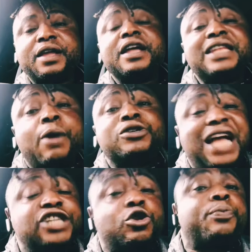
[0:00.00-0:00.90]
that was
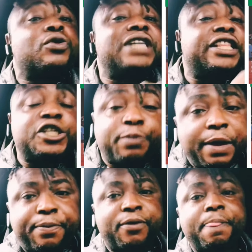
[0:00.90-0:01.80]
asked to protect his
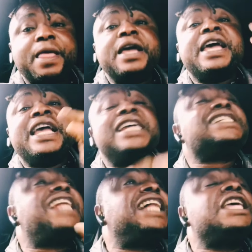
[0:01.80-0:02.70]
people, he's
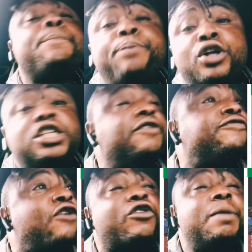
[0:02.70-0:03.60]
not importing
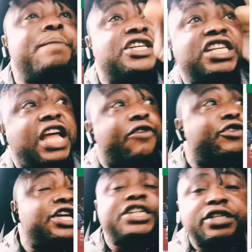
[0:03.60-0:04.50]
foreign
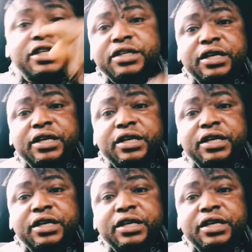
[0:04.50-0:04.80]
machineries,